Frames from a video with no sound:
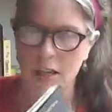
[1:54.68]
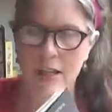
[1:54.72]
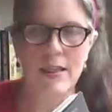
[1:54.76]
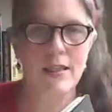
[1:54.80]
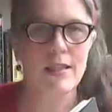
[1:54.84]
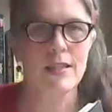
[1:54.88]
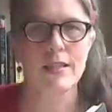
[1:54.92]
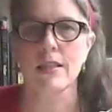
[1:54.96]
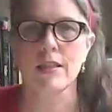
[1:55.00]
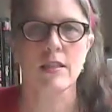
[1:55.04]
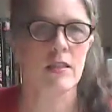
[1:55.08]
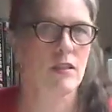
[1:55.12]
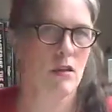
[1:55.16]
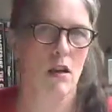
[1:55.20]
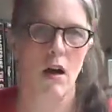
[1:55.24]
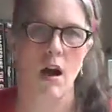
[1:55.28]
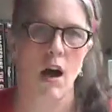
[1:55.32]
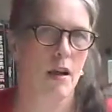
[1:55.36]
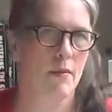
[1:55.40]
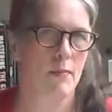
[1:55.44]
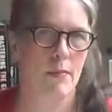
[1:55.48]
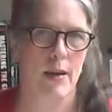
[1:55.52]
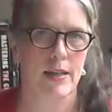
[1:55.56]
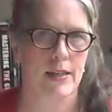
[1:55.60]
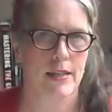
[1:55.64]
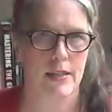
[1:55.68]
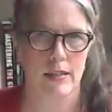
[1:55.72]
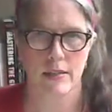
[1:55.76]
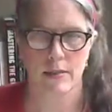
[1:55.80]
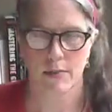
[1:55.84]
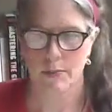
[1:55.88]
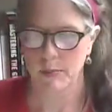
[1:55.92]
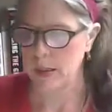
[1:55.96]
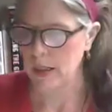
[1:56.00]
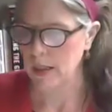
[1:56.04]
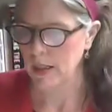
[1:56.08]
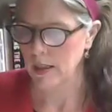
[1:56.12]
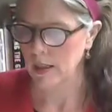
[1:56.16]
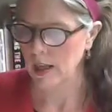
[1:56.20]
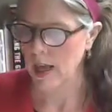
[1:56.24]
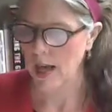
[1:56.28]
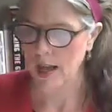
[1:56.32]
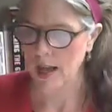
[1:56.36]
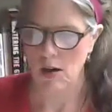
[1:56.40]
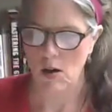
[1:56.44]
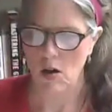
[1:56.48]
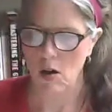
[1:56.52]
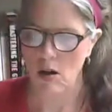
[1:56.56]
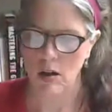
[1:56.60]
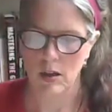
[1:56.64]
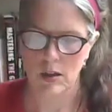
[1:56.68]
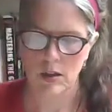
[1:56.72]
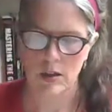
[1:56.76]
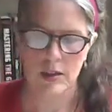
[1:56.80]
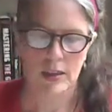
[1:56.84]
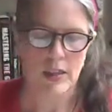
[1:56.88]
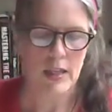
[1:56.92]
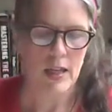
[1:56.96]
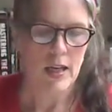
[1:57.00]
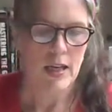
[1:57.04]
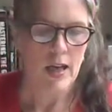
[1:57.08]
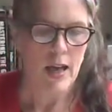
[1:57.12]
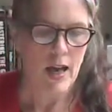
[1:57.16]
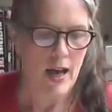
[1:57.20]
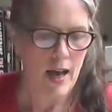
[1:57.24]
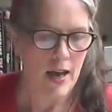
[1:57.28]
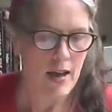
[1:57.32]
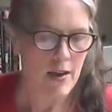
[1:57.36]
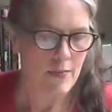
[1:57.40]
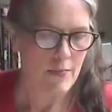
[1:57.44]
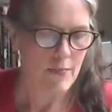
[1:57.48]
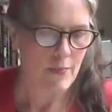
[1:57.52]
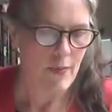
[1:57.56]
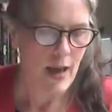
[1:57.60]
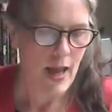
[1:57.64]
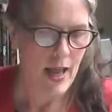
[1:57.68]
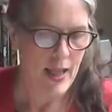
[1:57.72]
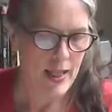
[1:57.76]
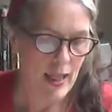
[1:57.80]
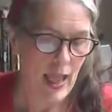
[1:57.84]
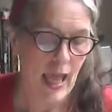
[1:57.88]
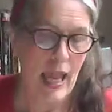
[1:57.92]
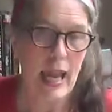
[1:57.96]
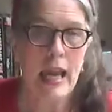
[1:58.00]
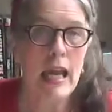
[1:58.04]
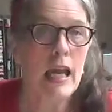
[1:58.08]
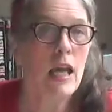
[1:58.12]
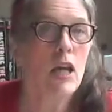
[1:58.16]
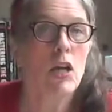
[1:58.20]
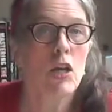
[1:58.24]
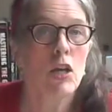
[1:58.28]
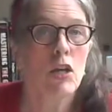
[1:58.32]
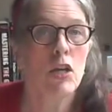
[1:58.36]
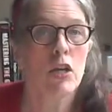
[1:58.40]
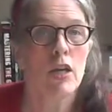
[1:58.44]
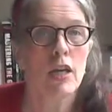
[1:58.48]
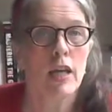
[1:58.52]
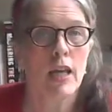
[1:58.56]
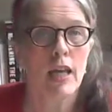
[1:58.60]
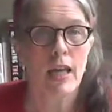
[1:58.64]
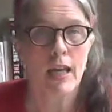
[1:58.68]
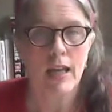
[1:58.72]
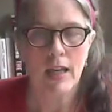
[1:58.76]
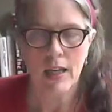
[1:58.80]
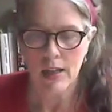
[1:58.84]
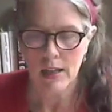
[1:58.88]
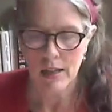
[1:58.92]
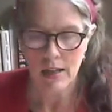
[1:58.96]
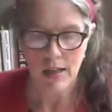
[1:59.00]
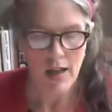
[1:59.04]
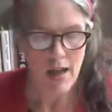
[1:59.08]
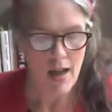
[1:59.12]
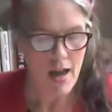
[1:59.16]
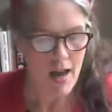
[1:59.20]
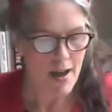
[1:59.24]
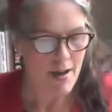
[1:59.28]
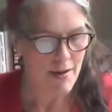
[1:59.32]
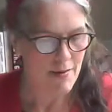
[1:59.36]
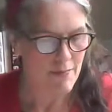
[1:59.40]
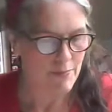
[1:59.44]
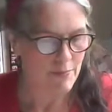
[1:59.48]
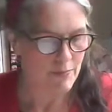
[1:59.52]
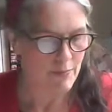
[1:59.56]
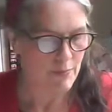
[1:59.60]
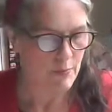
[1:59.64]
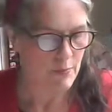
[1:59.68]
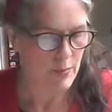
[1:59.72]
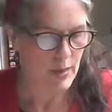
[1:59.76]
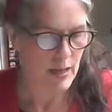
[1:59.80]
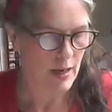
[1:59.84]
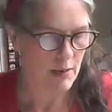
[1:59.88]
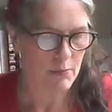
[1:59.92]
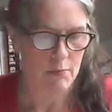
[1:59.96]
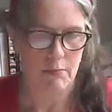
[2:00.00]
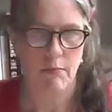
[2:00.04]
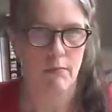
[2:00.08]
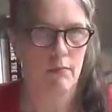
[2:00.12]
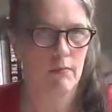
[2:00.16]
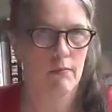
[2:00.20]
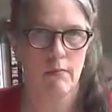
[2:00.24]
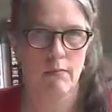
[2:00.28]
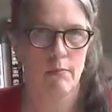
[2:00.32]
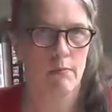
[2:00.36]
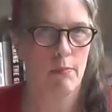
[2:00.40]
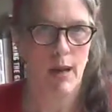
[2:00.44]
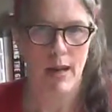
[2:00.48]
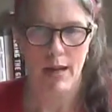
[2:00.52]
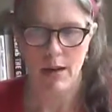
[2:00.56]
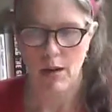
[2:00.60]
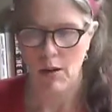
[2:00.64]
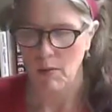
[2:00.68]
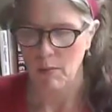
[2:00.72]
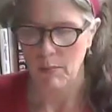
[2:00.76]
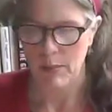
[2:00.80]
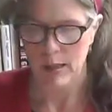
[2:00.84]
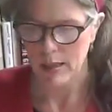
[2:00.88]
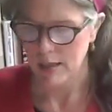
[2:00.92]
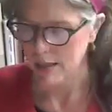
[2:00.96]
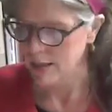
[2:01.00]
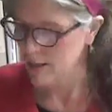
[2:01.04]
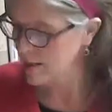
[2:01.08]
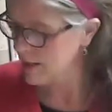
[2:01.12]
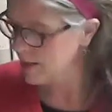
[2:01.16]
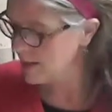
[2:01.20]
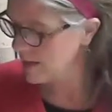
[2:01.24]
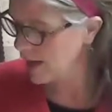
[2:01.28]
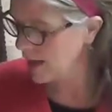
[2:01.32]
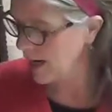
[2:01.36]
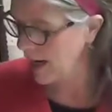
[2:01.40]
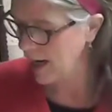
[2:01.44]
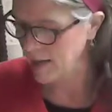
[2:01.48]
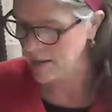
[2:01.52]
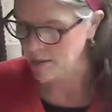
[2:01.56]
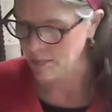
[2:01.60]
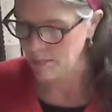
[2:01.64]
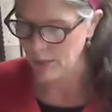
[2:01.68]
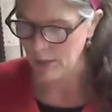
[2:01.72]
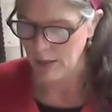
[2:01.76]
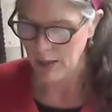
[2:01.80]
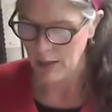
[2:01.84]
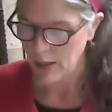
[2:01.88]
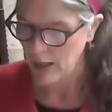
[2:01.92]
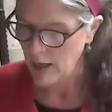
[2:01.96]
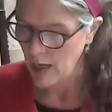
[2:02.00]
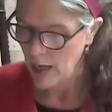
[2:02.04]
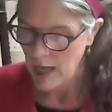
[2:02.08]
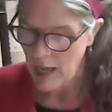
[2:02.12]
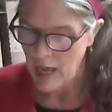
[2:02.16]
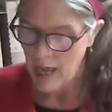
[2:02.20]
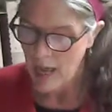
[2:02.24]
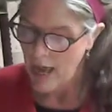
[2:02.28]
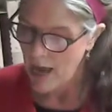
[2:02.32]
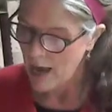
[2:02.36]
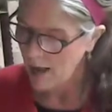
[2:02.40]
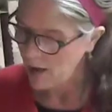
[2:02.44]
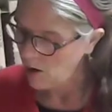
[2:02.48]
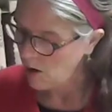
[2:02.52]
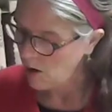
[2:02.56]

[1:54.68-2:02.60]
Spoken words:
And this is not my discipline at all. I like cooking, but I'm by no means an expert at